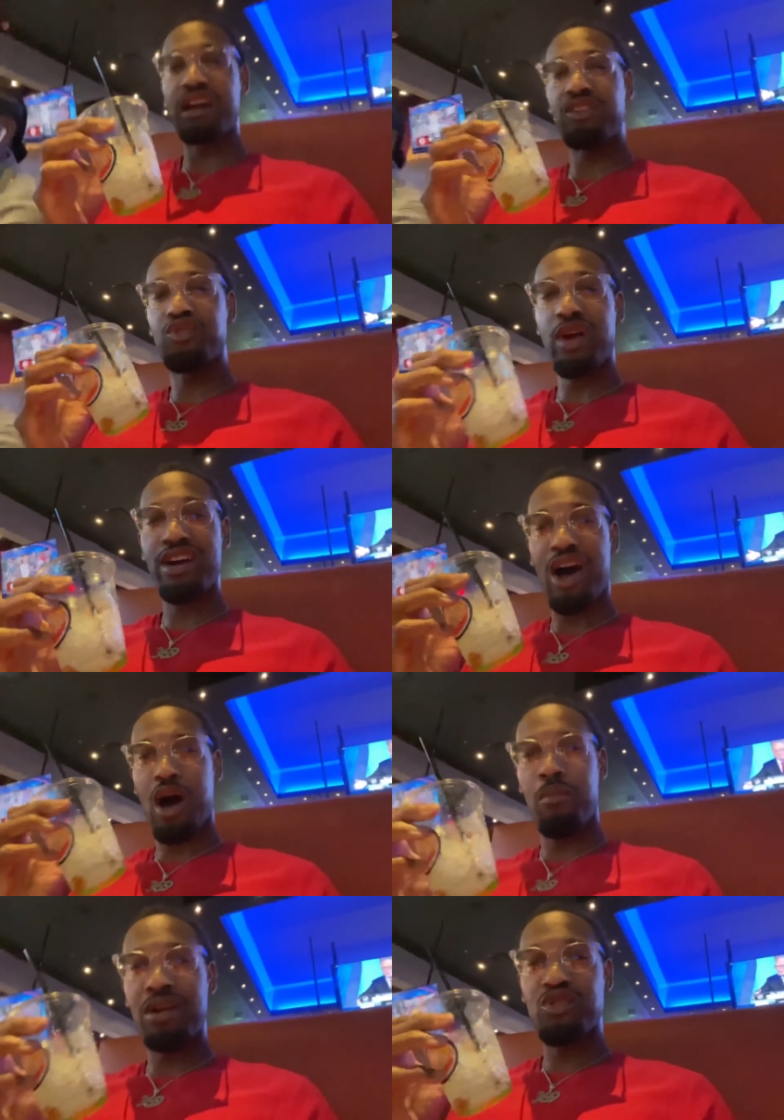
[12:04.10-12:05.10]
done drank all
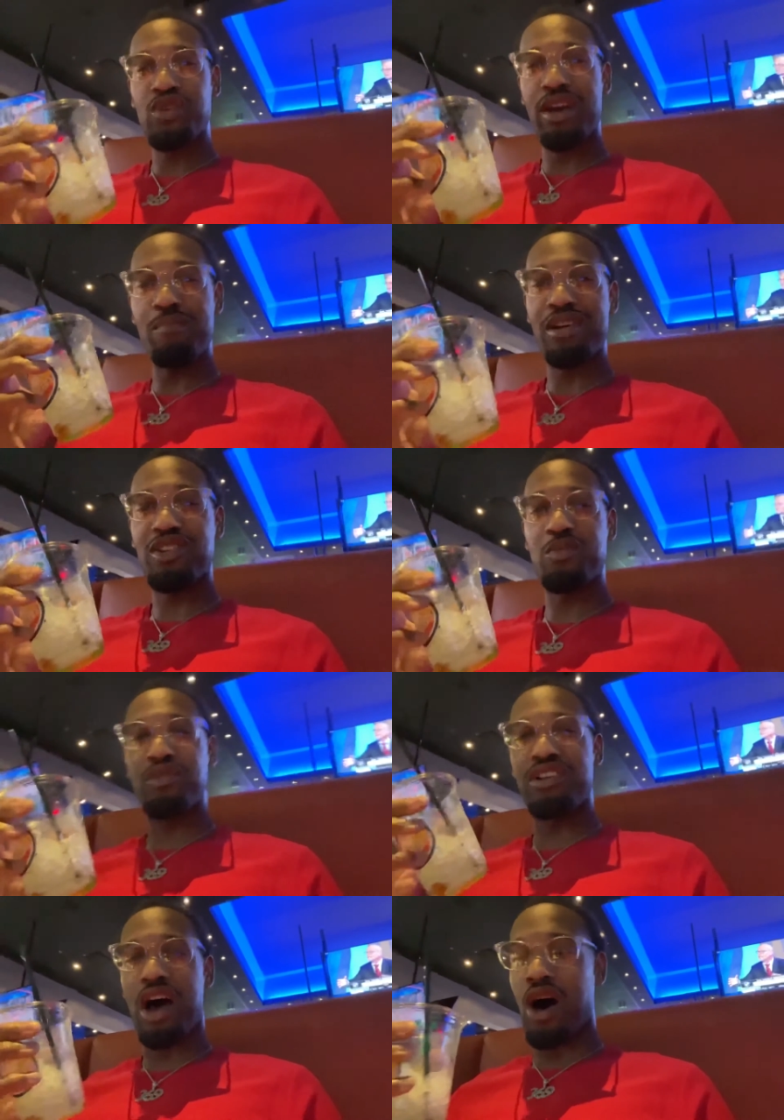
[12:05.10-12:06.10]
my drink messing
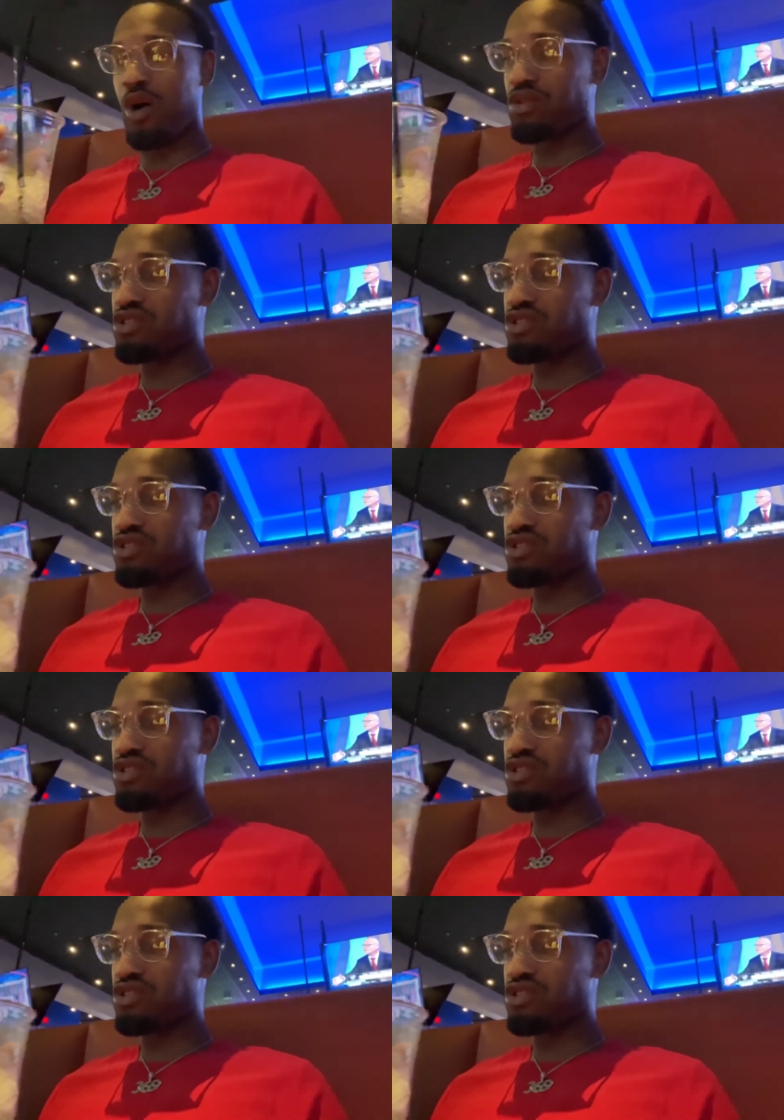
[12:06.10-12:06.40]
with the Hawks.